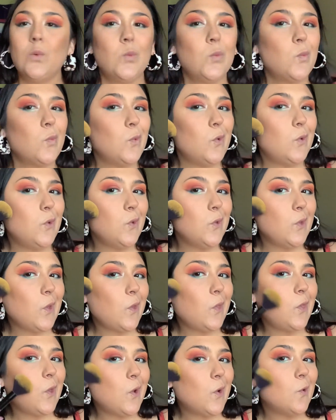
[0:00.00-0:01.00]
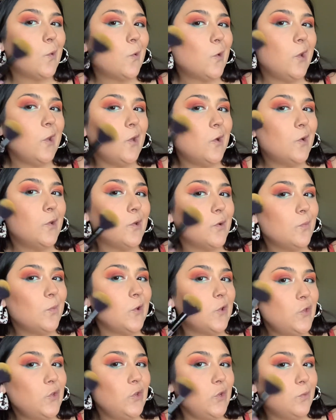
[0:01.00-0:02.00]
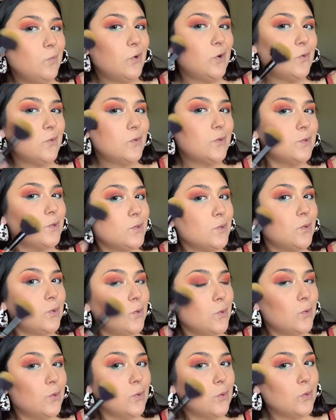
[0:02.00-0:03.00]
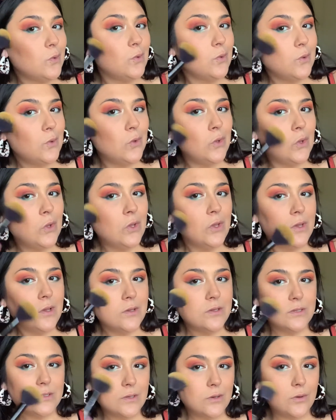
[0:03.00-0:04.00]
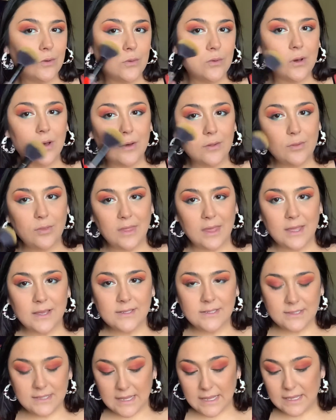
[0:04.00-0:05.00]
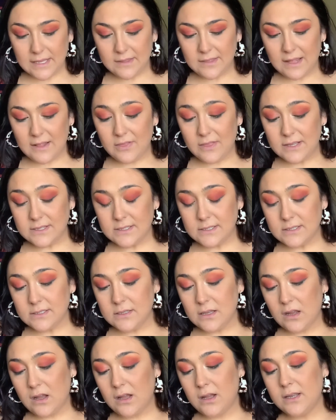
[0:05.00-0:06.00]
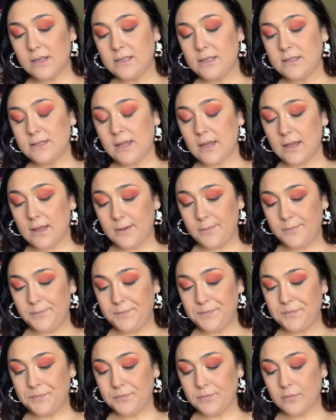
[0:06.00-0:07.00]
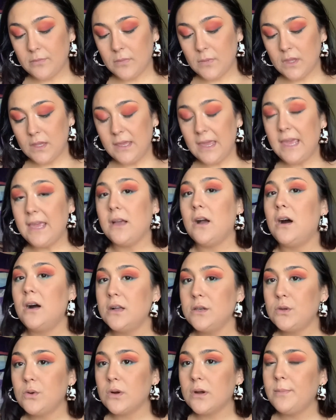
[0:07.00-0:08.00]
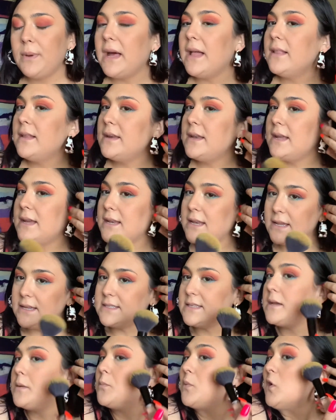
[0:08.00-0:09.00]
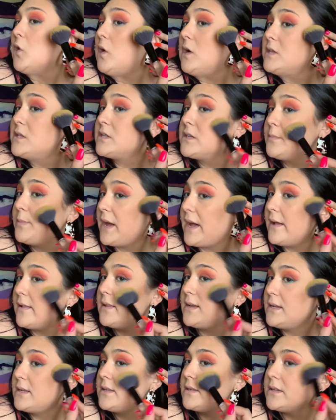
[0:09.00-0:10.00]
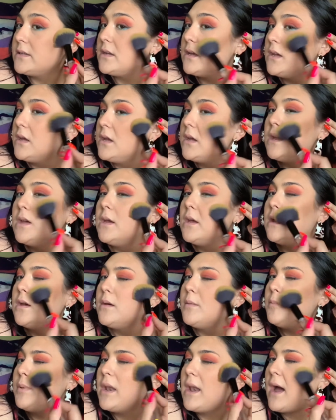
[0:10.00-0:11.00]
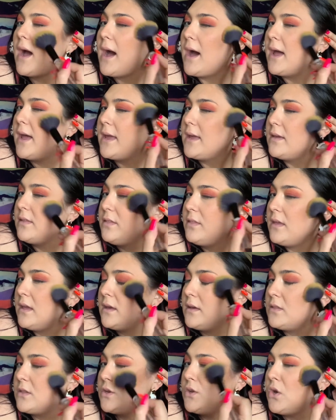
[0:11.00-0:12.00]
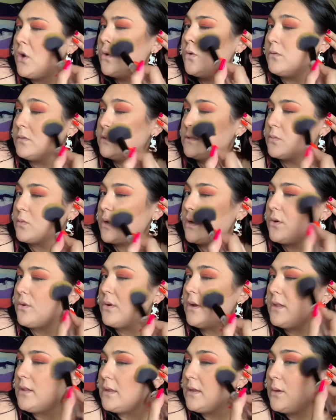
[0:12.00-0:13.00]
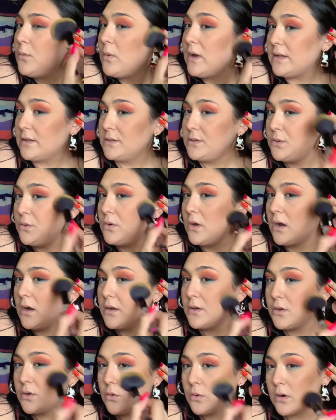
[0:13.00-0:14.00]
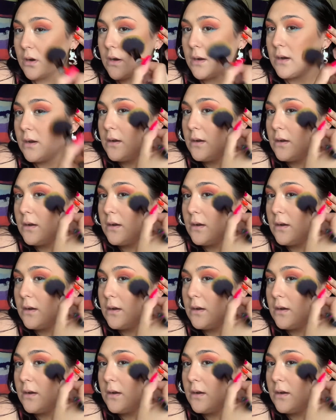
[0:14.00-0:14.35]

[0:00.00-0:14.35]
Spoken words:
and I get that right under my cheekbones. So they say that this is not a contour palette, it is a bronzer palette, but I think the tones work really well to contour